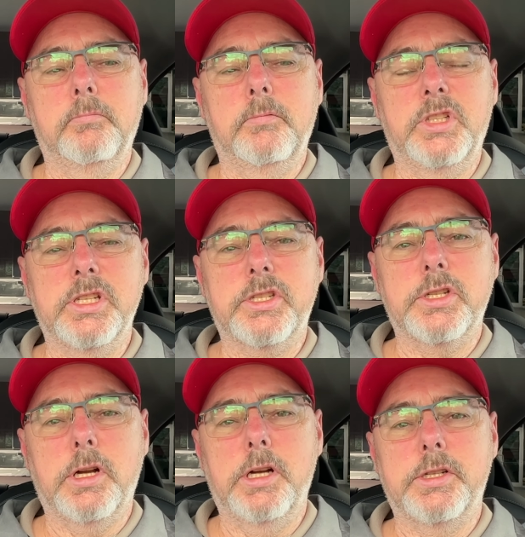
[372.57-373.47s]

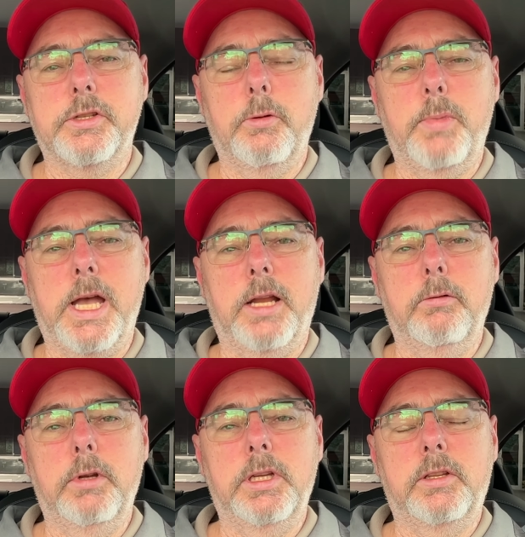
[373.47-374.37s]
discharged their
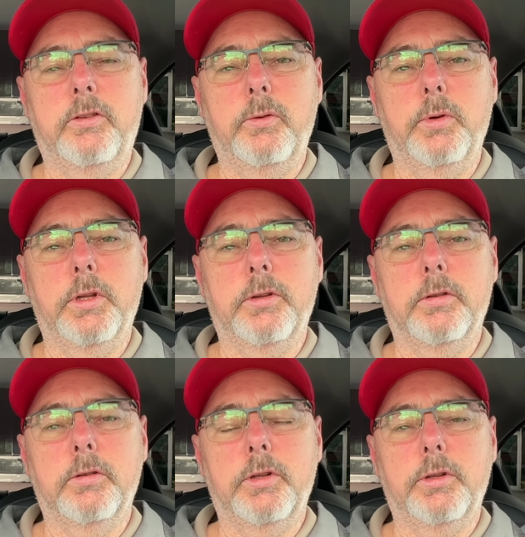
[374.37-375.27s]
battery to a
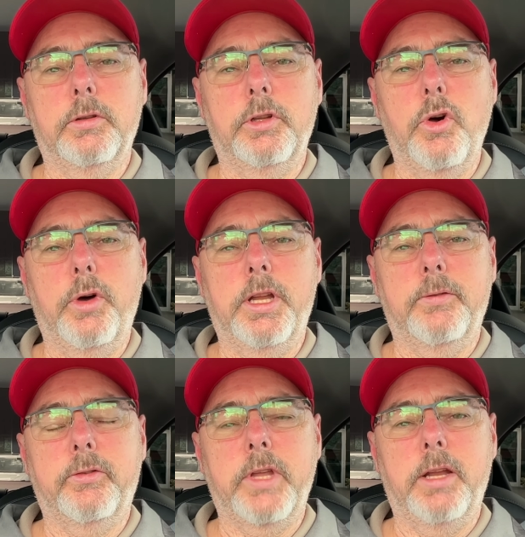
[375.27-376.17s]
low
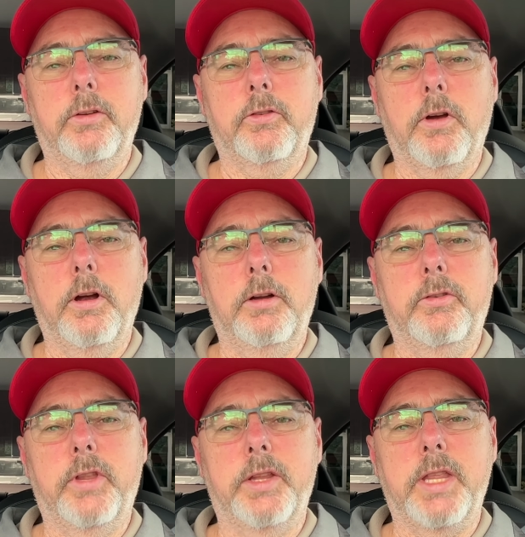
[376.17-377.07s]
enough state of
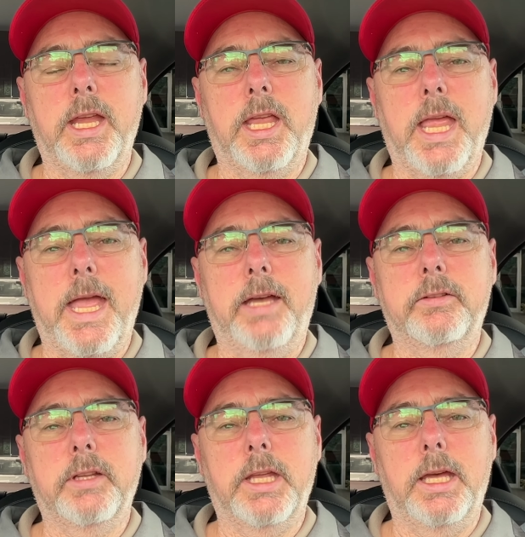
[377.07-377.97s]
charge that they
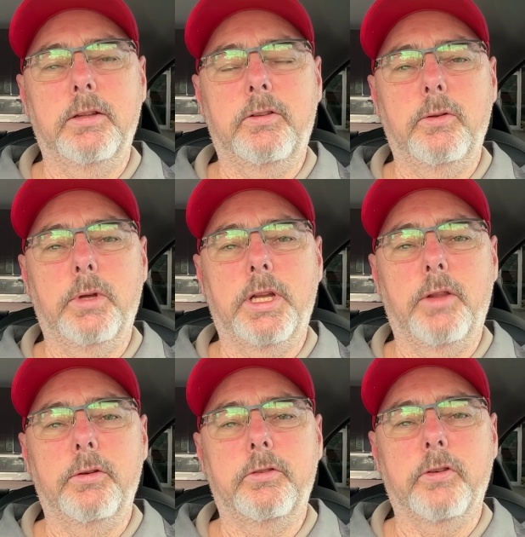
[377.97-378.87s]
can't get to
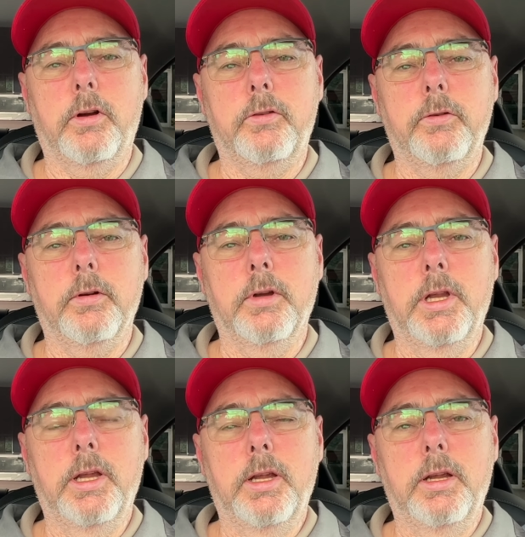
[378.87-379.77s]
another charger.
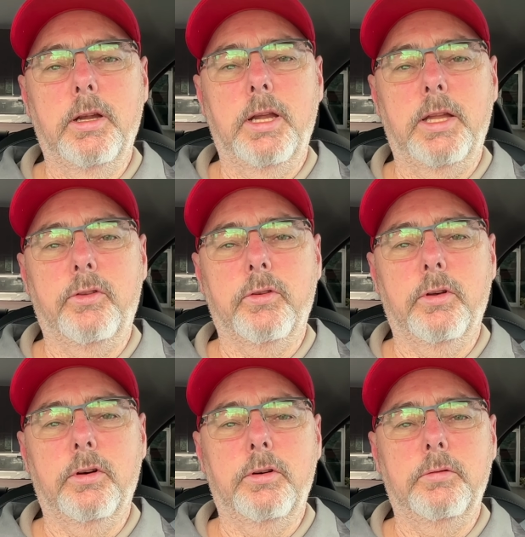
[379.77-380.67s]
And
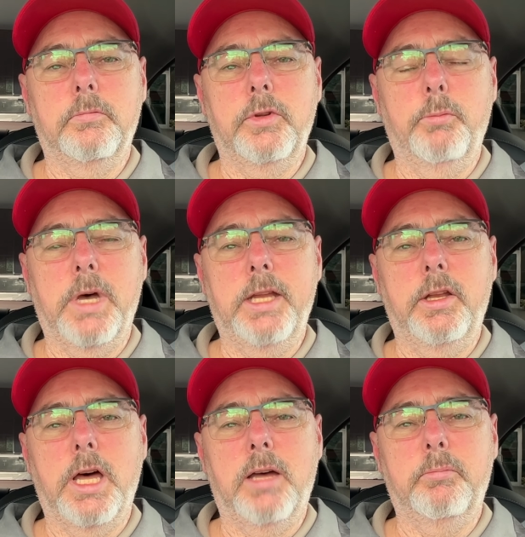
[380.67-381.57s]
so you
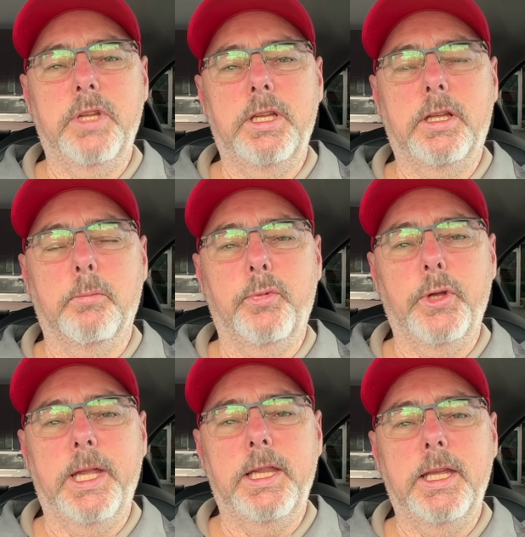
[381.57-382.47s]
might not be
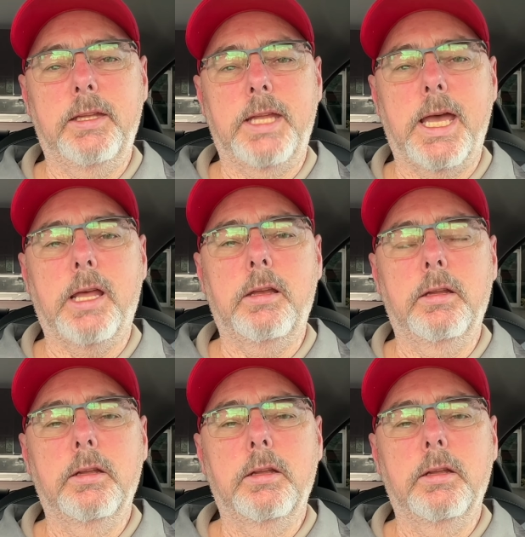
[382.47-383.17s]
completely dead,